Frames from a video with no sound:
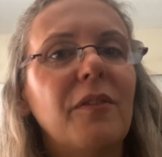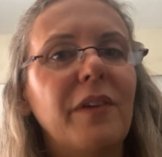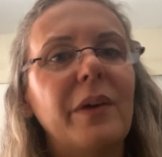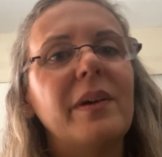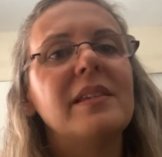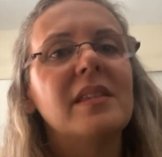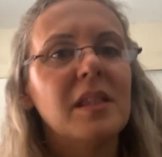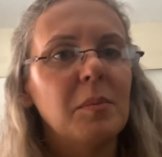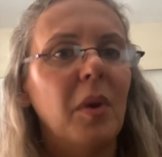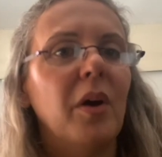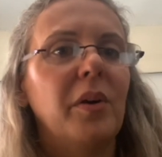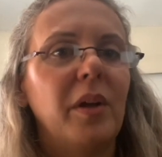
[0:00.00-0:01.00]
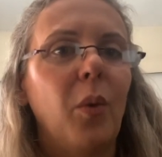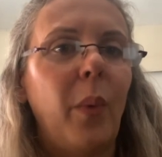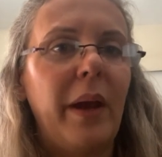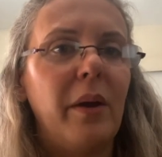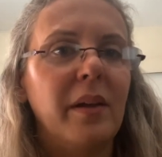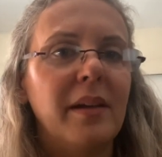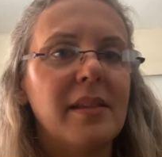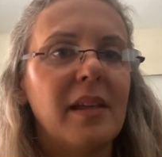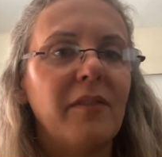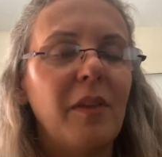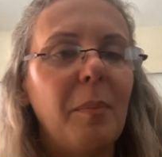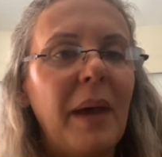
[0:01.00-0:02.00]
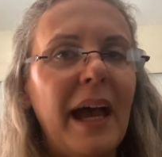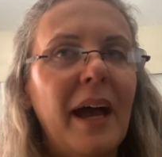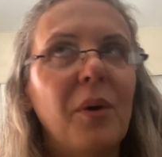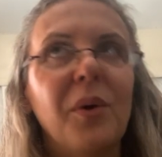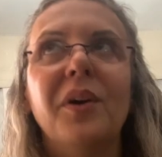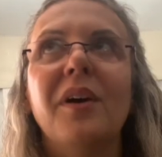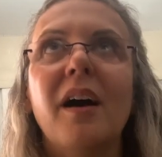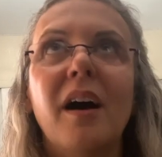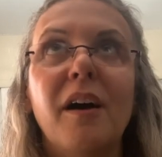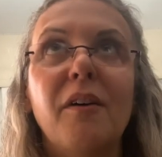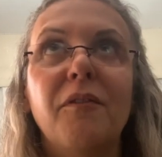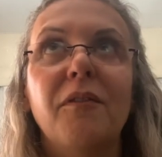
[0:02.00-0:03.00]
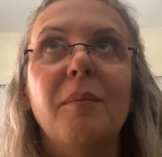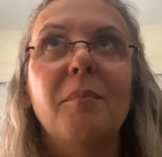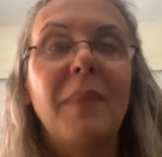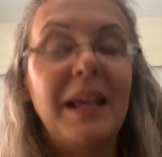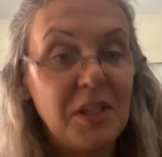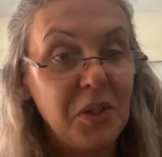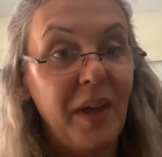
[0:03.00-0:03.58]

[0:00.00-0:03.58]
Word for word: a very smart awareness of the power of mental